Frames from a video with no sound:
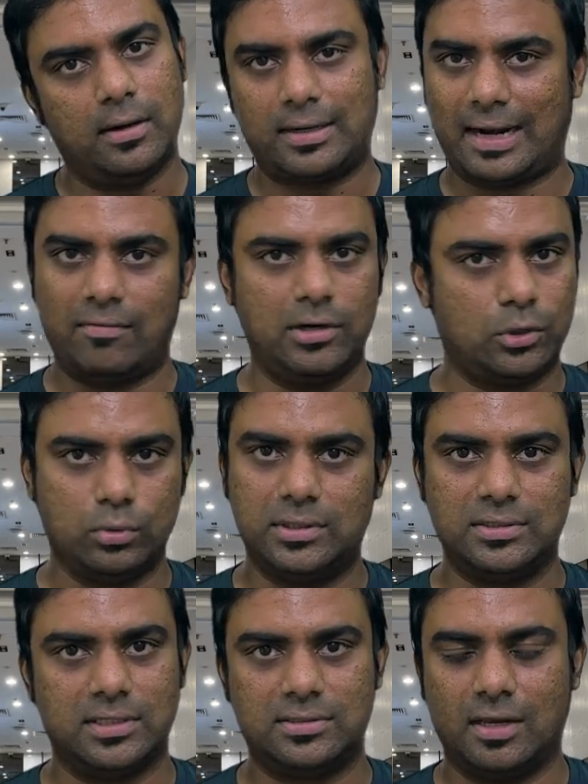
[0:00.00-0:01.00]
travel to
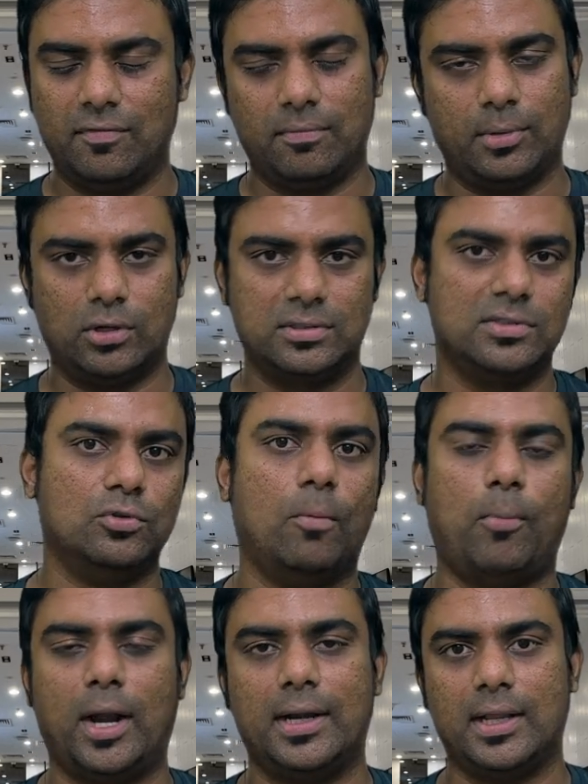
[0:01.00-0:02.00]
this itself, because there's no
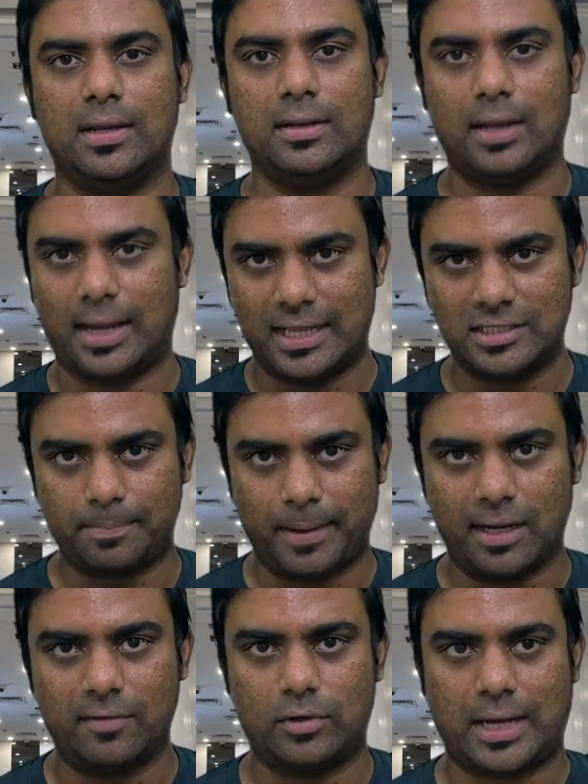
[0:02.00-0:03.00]
point in again
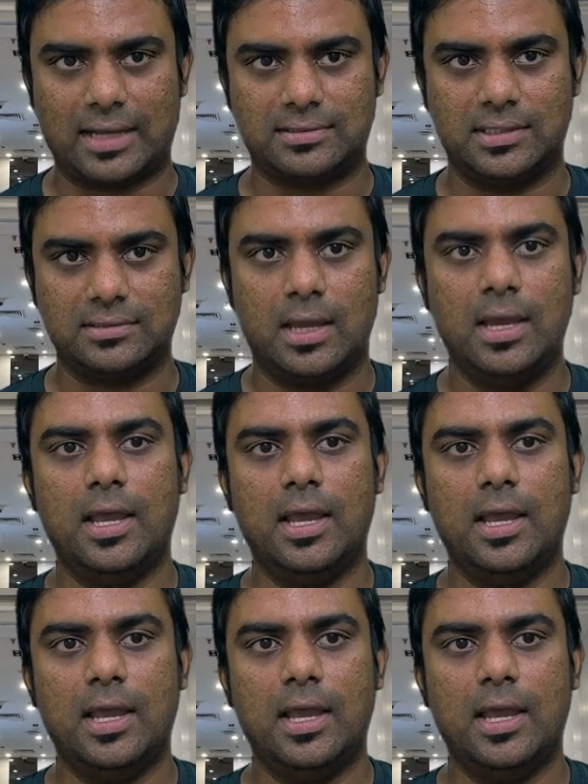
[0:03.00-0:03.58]
spending for taxis.